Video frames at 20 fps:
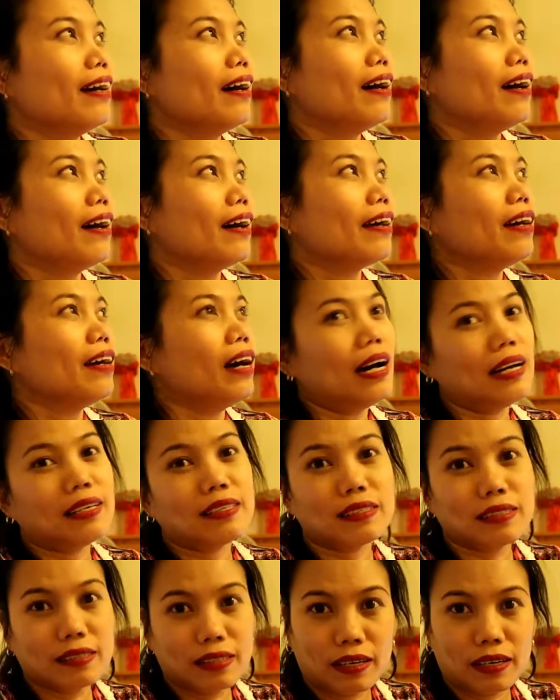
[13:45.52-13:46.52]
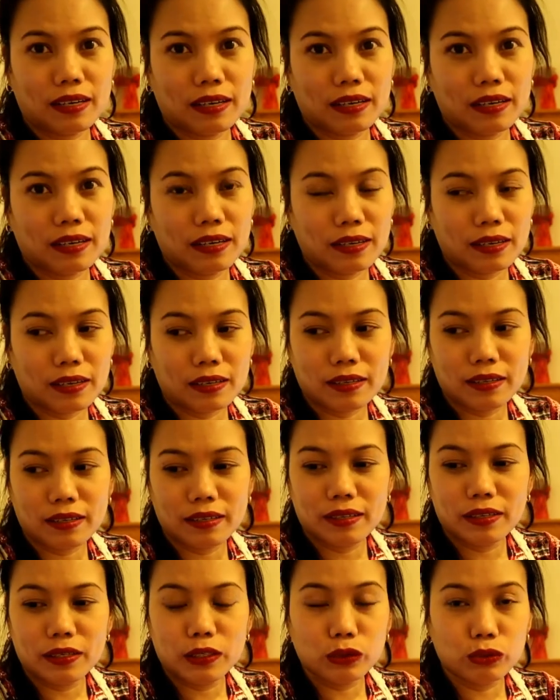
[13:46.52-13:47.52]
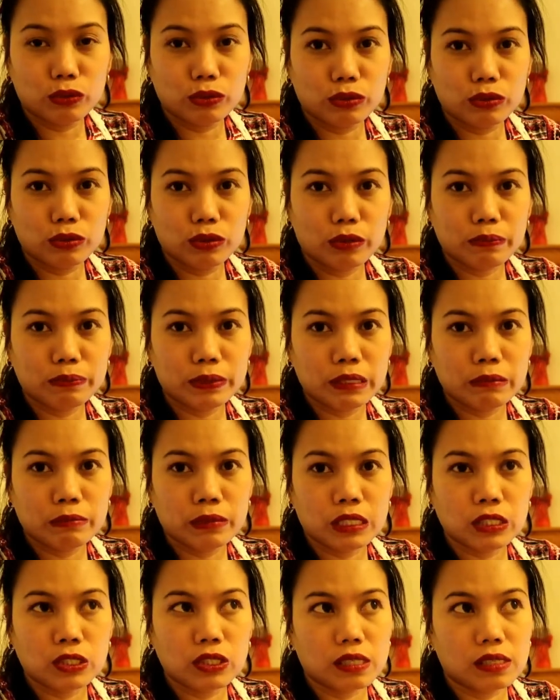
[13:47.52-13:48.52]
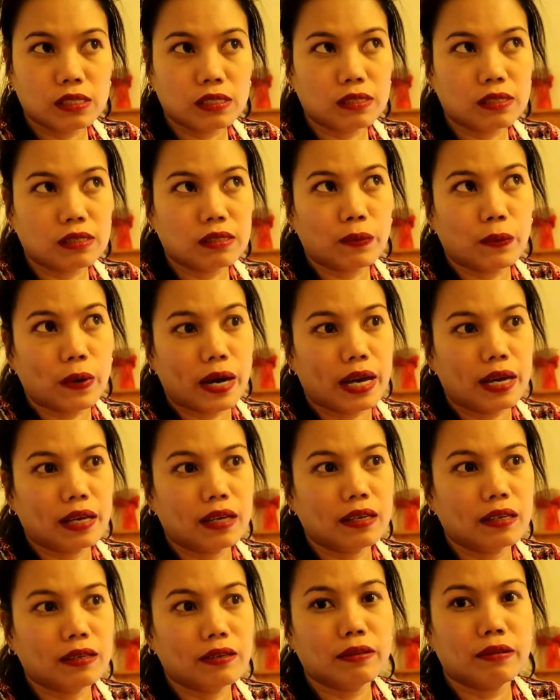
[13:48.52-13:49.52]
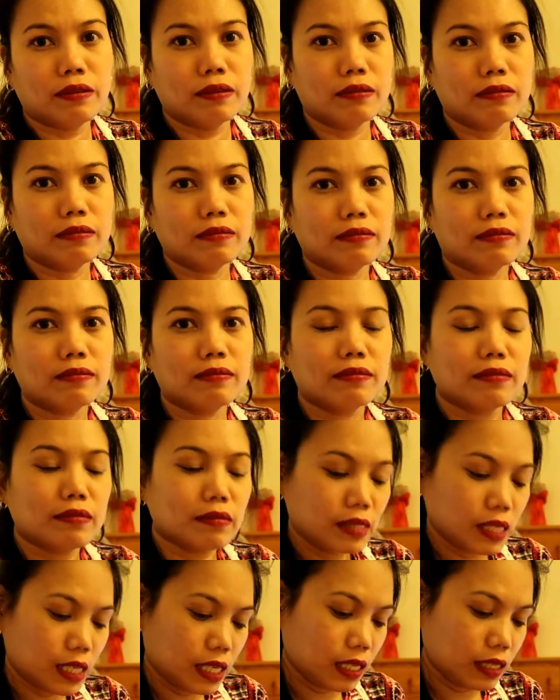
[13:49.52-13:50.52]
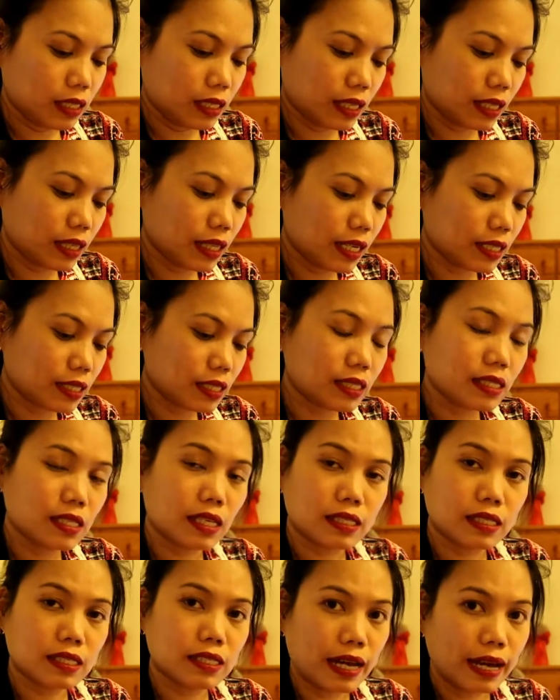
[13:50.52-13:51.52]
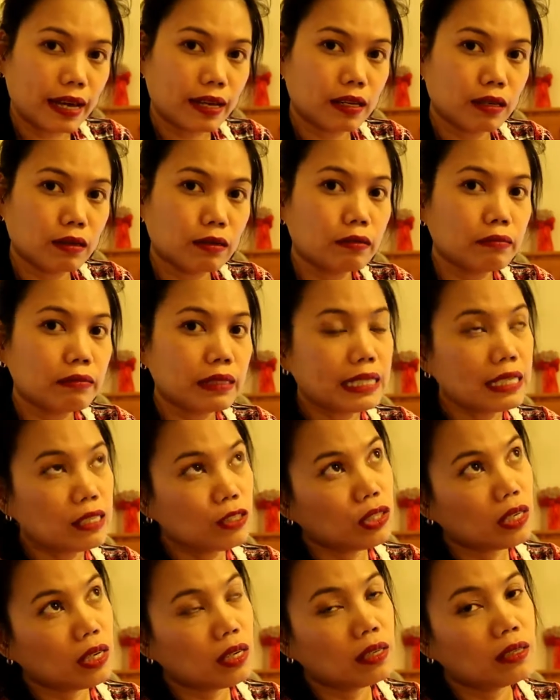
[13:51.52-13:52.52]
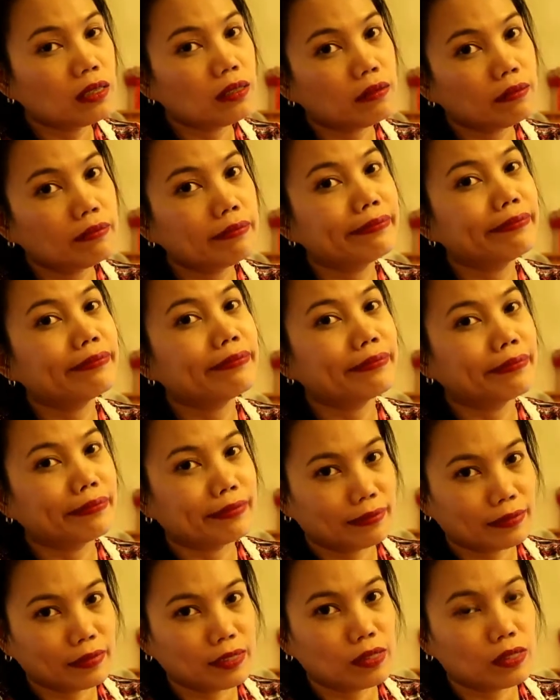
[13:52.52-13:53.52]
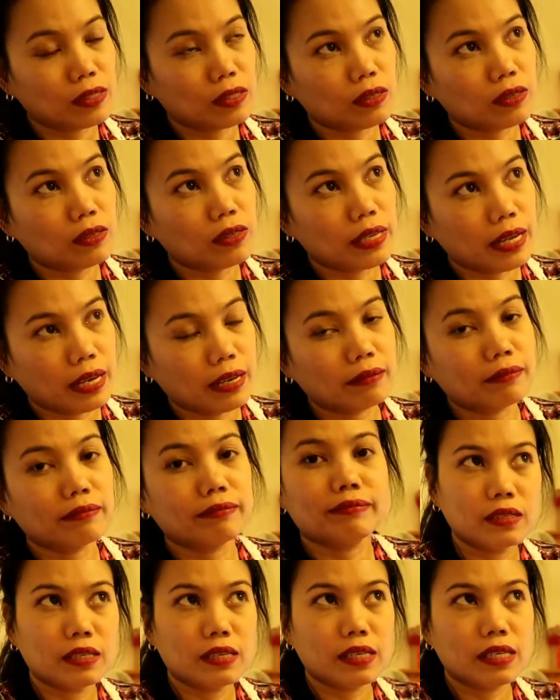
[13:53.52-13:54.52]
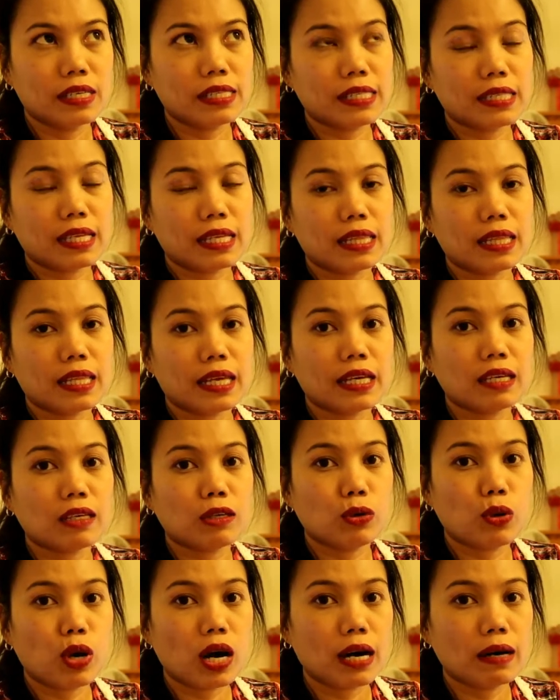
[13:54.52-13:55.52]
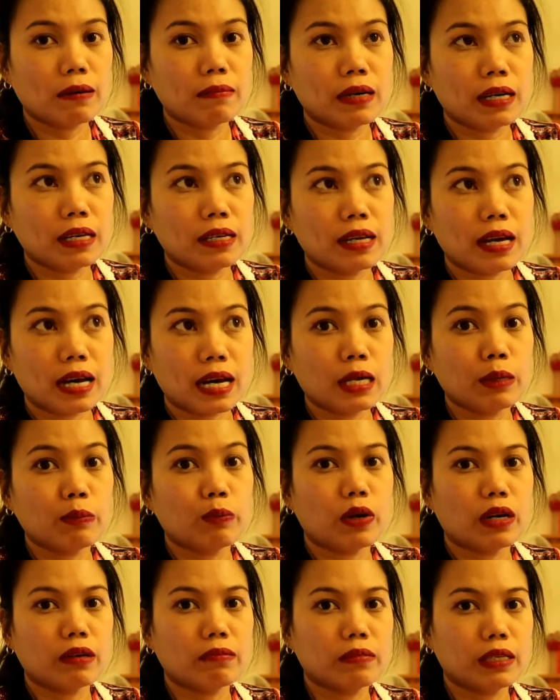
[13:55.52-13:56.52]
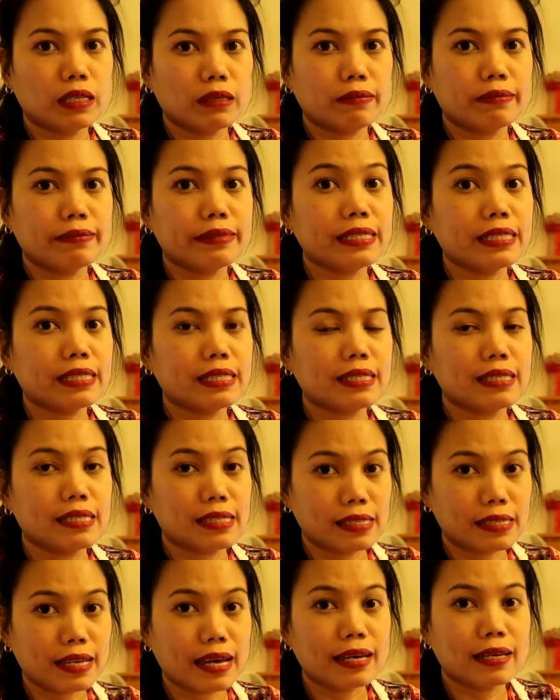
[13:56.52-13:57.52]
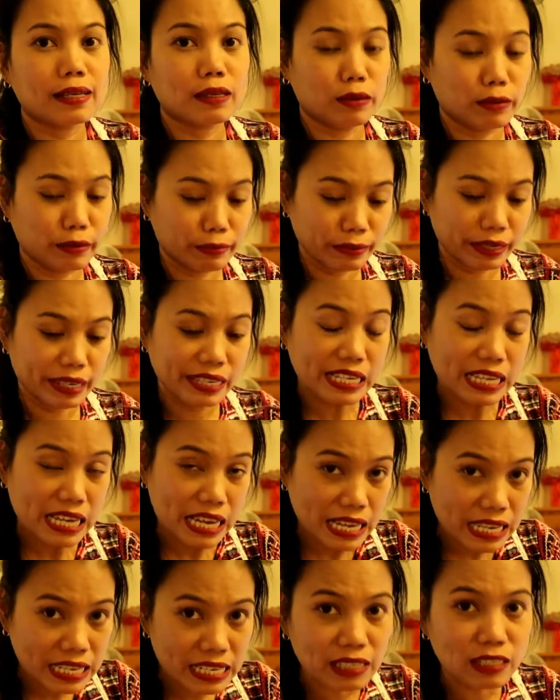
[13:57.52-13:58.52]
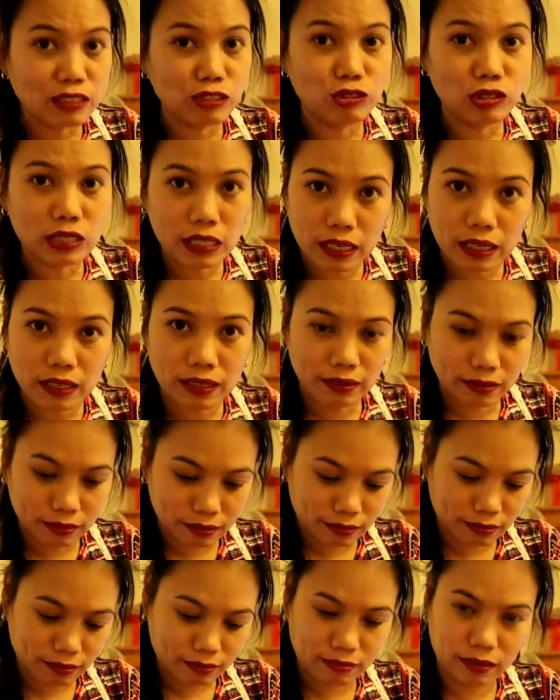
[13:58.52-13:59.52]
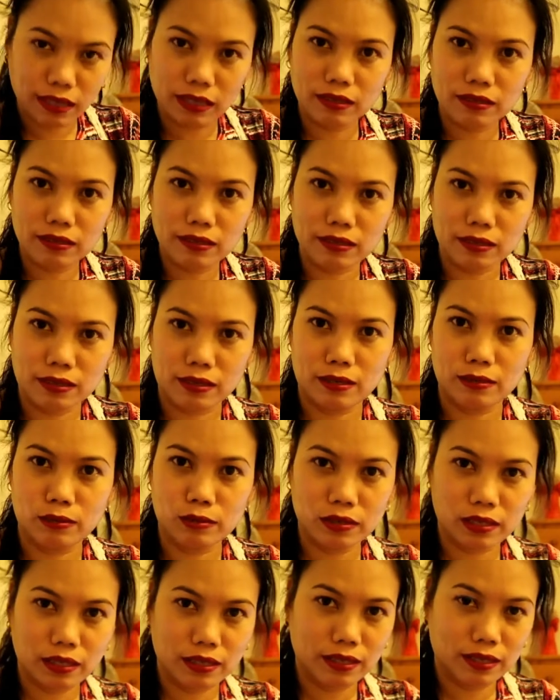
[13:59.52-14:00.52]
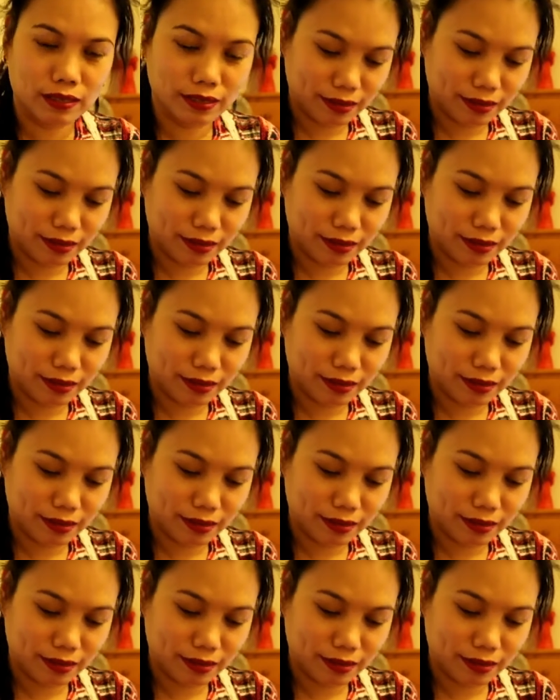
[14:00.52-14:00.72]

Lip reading: I asked the optometrist why, you know, he said that's the sign of aging. So yeah, it's not like you have an eye problem, it's the sign of aging, like seriously.